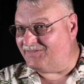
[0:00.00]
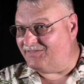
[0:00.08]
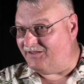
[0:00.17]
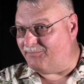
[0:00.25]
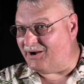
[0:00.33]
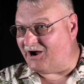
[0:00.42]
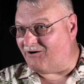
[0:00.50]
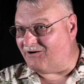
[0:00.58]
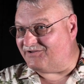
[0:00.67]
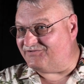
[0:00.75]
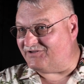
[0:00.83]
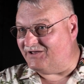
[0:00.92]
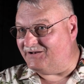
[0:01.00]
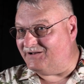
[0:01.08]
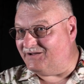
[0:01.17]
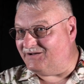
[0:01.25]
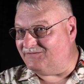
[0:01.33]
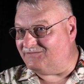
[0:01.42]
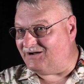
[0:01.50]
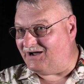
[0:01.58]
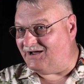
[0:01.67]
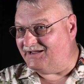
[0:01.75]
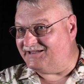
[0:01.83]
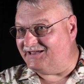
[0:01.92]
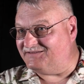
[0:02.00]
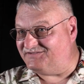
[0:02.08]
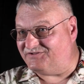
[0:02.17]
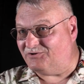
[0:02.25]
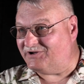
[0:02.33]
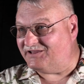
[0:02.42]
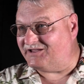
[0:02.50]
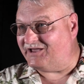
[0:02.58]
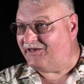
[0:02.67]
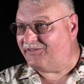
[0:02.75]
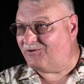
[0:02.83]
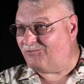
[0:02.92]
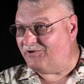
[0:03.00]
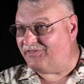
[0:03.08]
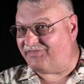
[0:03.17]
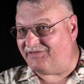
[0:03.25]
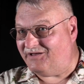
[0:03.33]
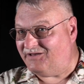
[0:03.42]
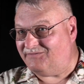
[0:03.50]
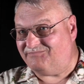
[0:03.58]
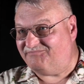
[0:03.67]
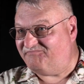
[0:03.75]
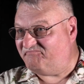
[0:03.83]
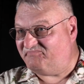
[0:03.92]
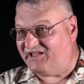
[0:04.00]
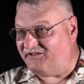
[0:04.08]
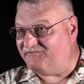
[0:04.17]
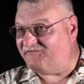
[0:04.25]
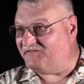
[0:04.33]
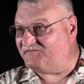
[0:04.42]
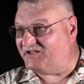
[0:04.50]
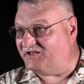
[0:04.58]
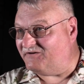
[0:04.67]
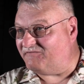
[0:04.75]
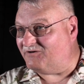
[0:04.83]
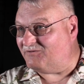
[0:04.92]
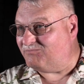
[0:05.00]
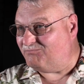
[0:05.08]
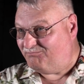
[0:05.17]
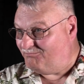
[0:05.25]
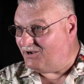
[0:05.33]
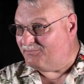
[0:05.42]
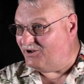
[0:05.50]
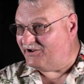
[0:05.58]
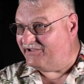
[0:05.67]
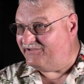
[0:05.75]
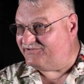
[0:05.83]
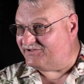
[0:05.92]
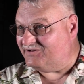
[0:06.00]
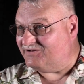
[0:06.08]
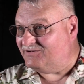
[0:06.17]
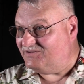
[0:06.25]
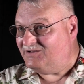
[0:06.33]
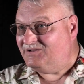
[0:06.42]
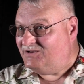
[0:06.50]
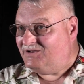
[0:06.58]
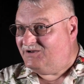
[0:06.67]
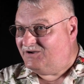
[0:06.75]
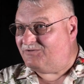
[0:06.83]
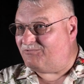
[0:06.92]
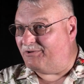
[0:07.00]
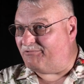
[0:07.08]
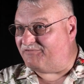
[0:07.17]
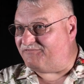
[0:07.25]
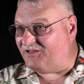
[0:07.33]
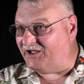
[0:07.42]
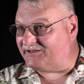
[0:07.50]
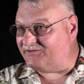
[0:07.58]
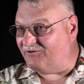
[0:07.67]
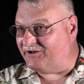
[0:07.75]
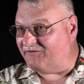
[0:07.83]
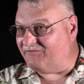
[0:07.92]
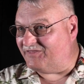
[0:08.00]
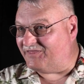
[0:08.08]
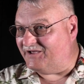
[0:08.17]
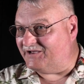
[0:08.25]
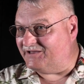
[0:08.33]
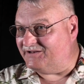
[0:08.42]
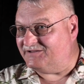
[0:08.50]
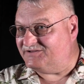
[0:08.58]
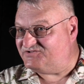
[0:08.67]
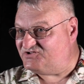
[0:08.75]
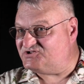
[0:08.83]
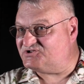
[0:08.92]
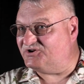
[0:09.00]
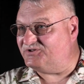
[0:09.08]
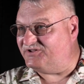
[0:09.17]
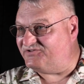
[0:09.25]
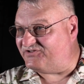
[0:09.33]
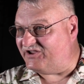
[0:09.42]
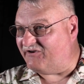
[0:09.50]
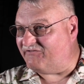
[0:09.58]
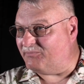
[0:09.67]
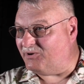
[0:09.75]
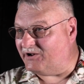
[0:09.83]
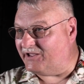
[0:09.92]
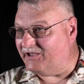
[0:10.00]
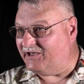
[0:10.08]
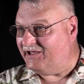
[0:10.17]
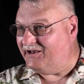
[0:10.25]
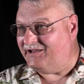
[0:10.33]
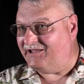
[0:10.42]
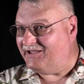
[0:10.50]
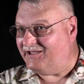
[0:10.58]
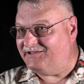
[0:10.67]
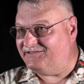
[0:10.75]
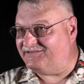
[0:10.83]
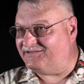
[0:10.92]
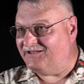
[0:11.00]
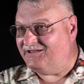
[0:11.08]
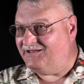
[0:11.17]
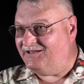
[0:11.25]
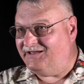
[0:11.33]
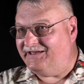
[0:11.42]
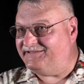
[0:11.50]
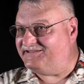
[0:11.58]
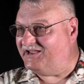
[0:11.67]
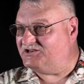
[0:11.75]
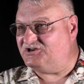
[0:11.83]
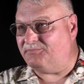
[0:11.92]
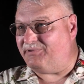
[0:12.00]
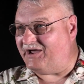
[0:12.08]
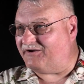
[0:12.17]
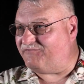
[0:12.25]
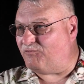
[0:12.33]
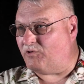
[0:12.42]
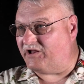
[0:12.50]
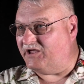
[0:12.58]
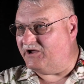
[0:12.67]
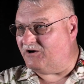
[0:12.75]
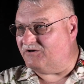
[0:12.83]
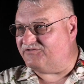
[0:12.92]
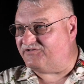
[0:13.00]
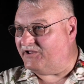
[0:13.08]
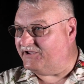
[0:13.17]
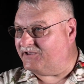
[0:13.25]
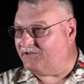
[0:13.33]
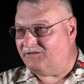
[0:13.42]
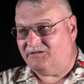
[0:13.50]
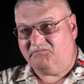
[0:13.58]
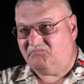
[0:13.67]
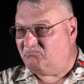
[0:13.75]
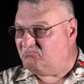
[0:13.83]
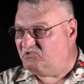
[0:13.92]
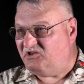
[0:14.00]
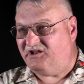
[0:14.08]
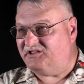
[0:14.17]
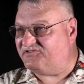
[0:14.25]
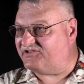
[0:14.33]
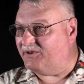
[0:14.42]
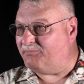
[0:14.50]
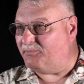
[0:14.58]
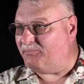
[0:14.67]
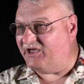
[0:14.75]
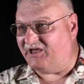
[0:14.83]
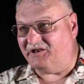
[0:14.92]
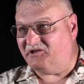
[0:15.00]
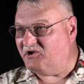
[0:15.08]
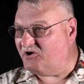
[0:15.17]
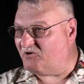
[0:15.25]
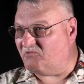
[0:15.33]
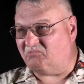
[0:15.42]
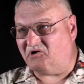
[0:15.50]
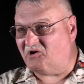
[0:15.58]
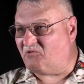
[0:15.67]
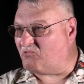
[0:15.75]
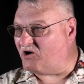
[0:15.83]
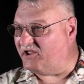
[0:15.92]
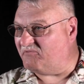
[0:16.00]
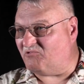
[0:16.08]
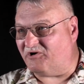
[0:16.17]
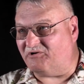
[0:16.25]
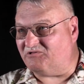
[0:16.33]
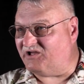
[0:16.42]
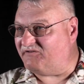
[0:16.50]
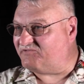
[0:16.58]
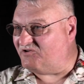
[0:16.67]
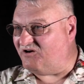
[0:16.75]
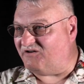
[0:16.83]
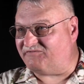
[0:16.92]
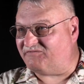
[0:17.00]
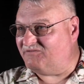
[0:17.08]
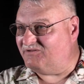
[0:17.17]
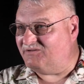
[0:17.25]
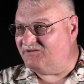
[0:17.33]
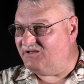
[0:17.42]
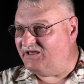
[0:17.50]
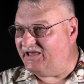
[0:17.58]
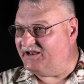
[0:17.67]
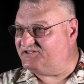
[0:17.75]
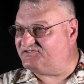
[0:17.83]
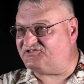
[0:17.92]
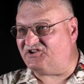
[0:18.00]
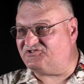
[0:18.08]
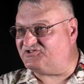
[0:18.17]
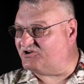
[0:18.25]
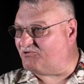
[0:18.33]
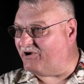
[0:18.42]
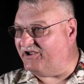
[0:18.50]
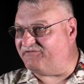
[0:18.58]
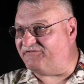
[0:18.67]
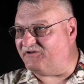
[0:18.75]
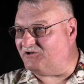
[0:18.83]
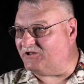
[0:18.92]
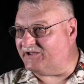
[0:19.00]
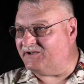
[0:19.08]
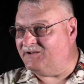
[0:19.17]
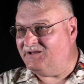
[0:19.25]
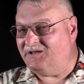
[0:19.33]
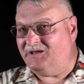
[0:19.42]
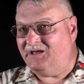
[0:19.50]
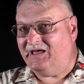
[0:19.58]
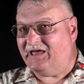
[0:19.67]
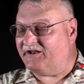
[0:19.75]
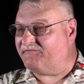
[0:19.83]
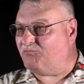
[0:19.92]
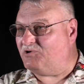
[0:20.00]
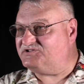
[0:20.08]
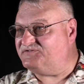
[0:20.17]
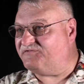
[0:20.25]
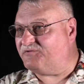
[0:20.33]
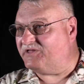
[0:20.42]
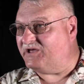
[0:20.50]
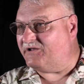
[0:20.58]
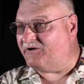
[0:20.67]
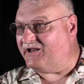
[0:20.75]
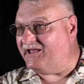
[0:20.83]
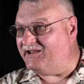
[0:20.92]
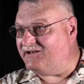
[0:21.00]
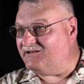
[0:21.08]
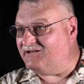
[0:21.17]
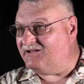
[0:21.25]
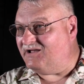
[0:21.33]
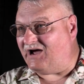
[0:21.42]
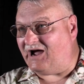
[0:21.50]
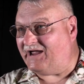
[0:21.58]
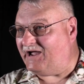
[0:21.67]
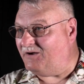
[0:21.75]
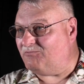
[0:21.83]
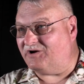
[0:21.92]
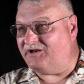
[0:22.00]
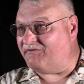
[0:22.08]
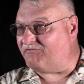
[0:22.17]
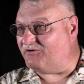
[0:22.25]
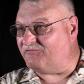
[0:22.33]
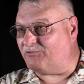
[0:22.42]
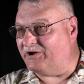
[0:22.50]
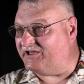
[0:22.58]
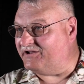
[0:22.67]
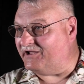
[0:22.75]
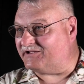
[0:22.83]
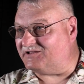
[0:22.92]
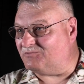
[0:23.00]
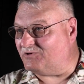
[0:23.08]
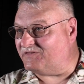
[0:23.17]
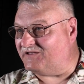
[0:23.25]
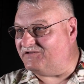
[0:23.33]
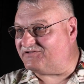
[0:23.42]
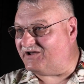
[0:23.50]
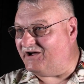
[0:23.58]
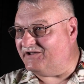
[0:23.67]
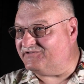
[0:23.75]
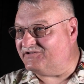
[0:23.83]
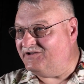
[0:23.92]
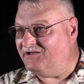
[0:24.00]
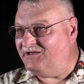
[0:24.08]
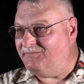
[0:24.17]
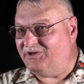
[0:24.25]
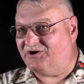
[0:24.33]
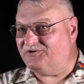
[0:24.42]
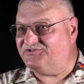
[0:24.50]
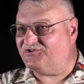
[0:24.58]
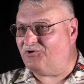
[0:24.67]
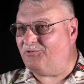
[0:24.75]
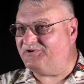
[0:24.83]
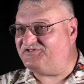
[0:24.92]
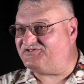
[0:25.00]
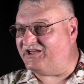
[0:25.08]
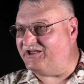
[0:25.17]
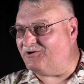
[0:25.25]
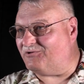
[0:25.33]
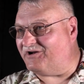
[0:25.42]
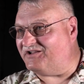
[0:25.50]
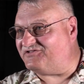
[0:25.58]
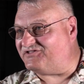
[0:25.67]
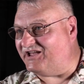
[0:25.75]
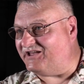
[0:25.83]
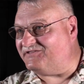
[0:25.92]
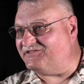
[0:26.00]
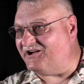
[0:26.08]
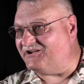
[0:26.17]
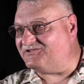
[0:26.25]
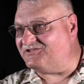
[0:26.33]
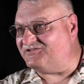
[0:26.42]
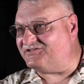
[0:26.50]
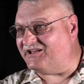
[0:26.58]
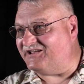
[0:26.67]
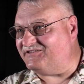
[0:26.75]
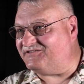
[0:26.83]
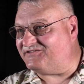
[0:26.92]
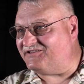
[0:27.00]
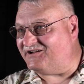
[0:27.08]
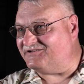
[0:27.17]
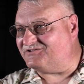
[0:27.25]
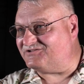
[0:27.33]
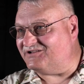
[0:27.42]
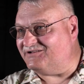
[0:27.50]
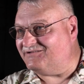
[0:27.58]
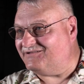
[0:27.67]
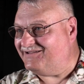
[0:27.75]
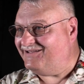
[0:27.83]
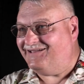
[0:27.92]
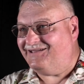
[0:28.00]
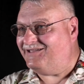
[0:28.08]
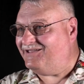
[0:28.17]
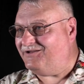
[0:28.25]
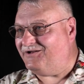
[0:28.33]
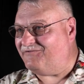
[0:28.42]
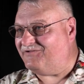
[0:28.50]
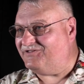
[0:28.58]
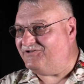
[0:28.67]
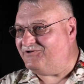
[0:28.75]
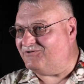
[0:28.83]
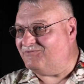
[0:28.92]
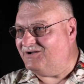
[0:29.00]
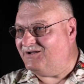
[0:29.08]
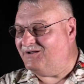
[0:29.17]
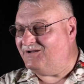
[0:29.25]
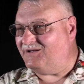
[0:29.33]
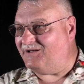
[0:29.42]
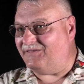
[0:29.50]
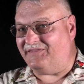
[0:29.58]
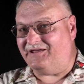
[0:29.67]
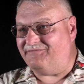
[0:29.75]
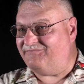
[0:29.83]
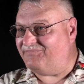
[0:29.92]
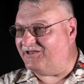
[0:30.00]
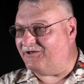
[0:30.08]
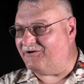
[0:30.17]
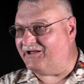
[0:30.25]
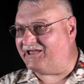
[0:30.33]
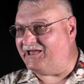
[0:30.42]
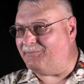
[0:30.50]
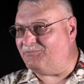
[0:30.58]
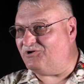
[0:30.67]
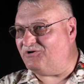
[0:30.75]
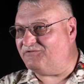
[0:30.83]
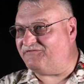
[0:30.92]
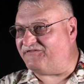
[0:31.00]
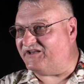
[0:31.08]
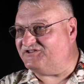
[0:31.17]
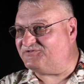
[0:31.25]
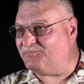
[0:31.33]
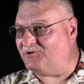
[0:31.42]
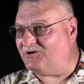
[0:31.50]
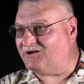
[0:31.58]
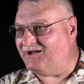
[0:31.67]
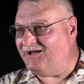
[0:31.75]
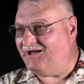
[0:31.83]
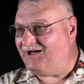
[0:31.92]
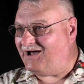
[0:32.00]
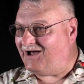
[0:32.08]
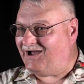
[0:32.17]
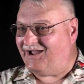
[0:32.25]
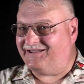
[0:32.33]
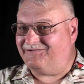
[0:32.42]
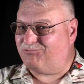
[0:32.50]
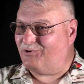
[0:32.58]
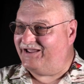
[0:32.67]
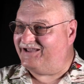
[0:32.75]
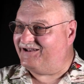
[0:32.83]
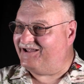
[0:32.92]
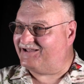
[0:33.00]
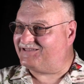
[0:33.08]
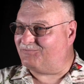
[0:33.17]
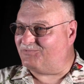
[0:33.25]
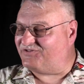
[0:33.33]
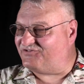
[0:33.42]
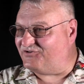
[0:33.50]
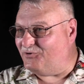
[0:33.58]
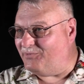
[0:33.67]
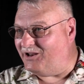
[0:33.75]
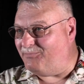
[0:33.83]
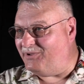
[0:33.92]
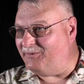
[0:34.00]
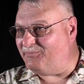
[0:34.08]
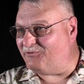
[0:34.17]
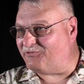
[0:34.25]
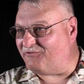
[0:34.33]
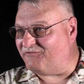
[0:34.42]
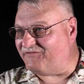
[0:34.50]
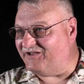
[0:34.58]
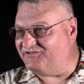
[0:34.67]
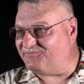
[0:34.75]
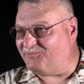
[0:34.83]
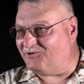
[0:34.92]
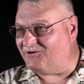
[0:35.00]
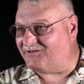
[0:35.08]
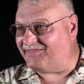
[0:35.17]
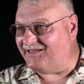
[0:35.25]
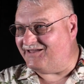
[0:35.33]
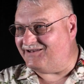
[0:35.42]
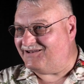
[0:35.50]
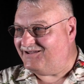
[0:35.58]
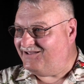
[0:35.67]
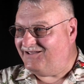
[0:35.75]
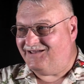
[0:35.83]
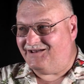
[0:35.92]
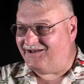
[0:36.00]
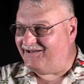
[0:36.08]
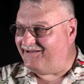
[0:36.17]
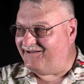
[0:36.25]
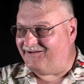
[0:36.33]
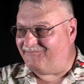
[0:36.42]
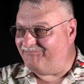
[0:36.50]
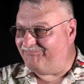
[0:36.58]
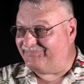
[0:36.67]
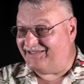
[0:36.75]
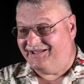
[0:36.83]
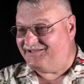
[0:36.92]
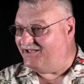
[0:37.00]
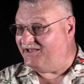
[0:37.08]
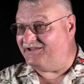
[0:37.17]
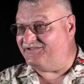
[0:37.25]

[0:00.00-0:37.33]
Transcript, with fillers: the barracks, and uh, I get still get together with uh, ten, fifteen of our, my buddies, and we reflect on everything, and it's just good to see everybody, and it's it takes you back forty years, like you didn't skip a beat. Yeah, you you're you're you right off. where you left off, and, and it's such a great feeling. Absolutely. And if it wasn't for the internet, I, I would never have reconnected with these guys. Because you always say you're going to stay in touch and stay in touch, and y you never do. Right. And then the internet came along, Facebook. I reconnected with so many people through Facebook that um, it, it